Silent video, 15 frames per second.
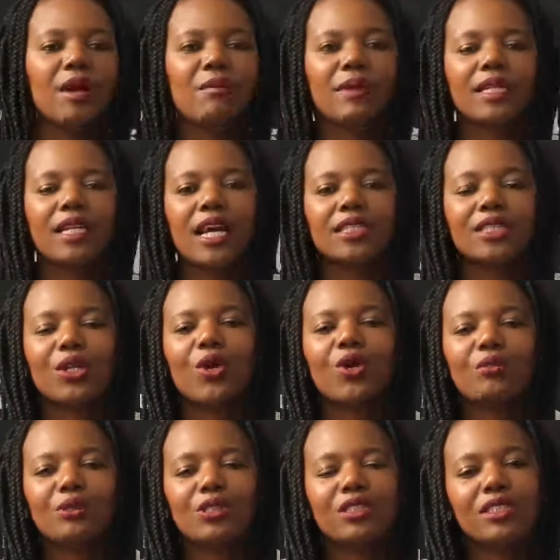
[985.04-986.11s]
But guys at
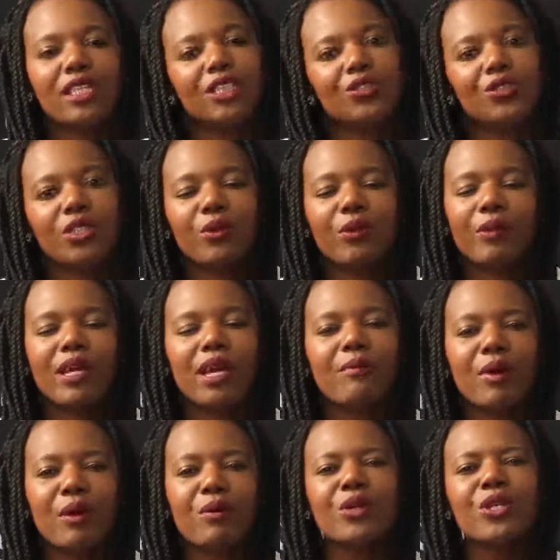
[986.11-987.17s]
home, do stay tuned in. When we
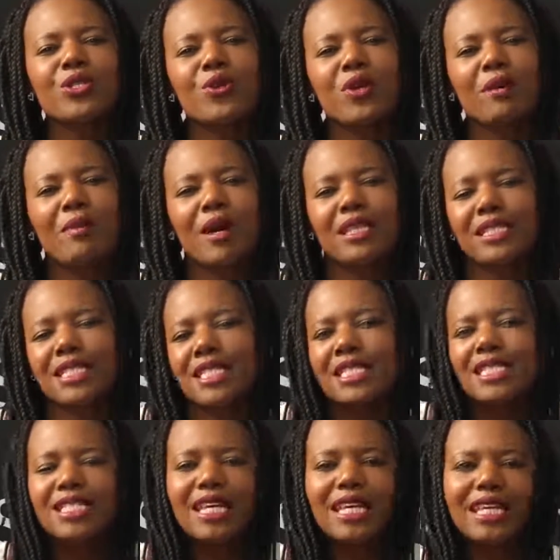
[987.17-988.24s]
come back, we're going to talk about
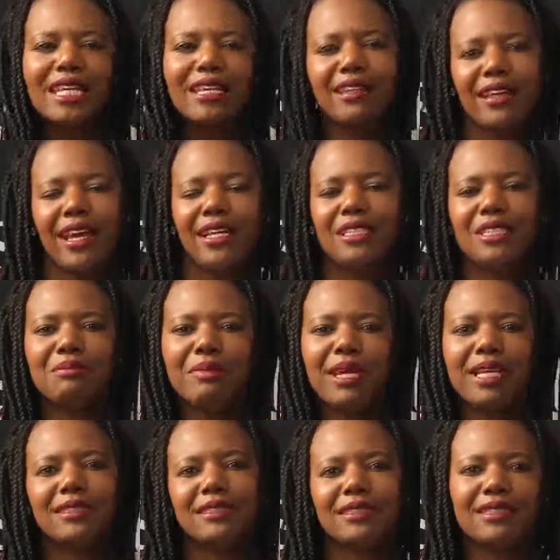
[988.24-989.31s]

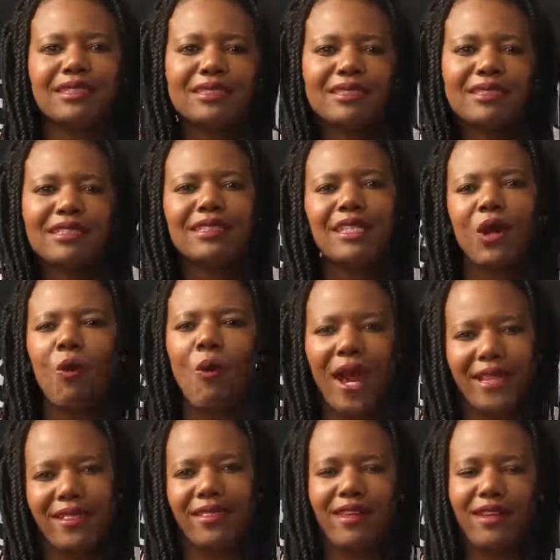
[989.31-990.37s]
engagement. Is it a
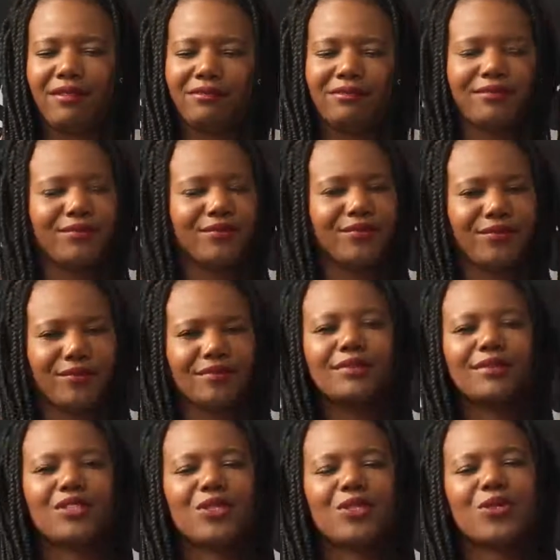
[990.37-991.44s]
white thing?
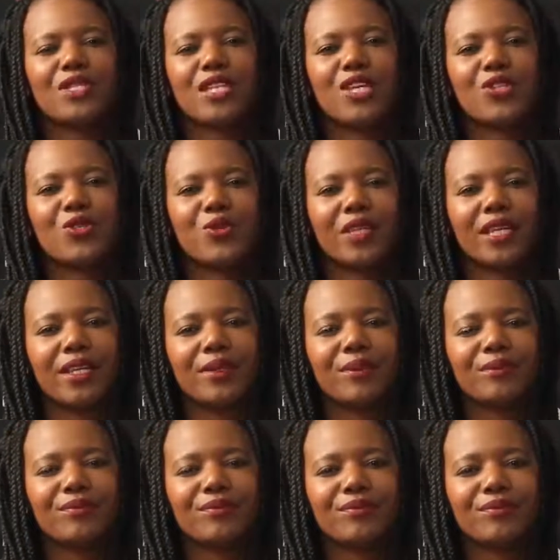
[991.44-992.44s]
Do stay tuned in.